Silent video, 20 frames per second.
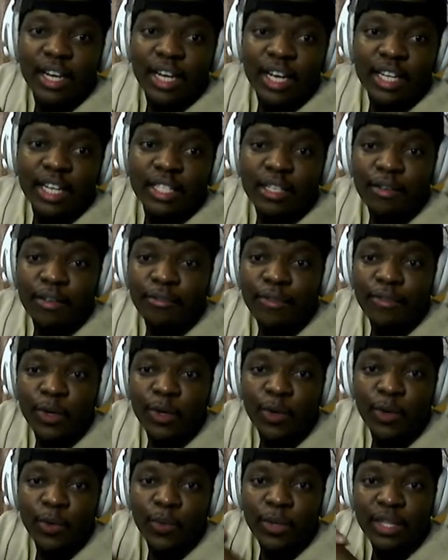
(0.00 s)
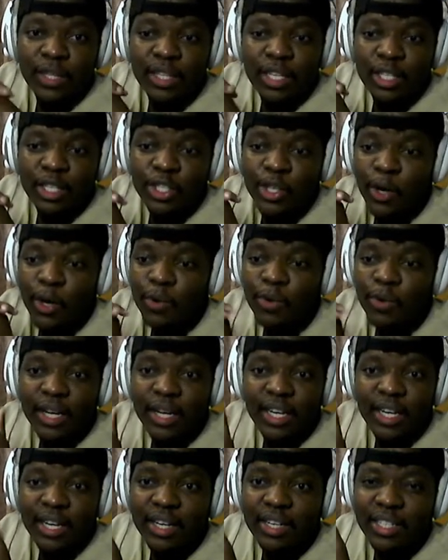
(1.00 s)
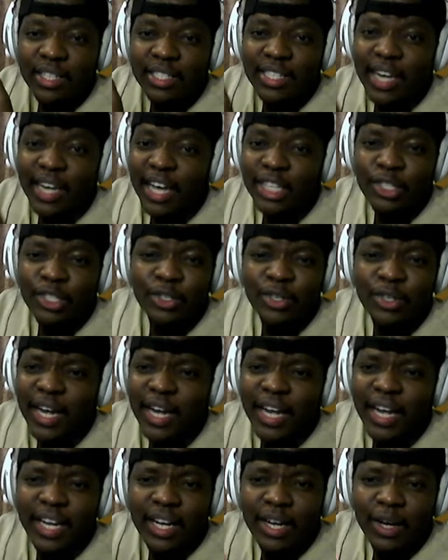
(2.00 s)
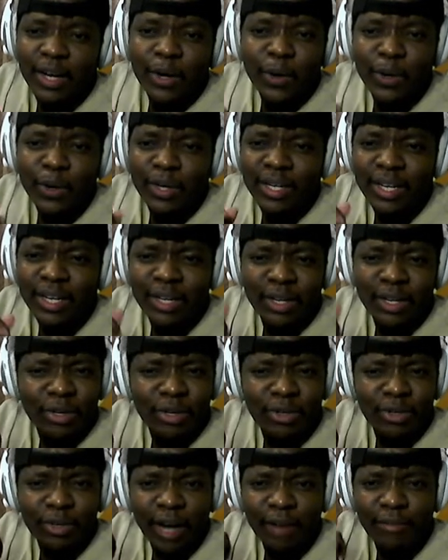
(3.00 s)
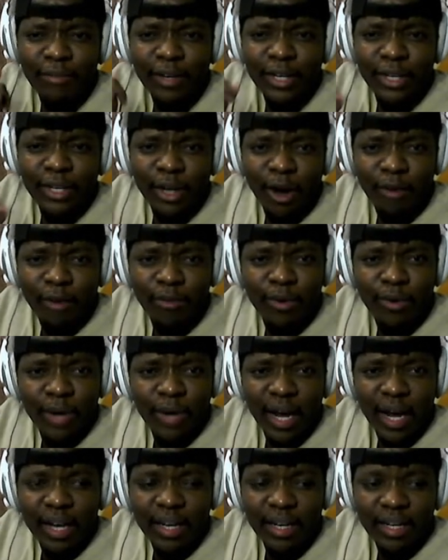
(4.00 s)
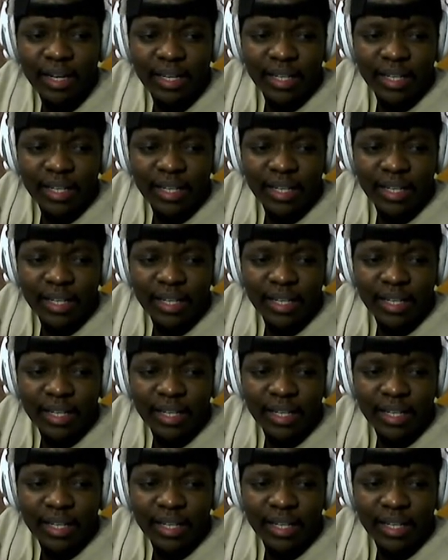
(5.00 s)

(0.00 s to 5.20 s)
interview with the showrunner slash creator or the graphic novel writer.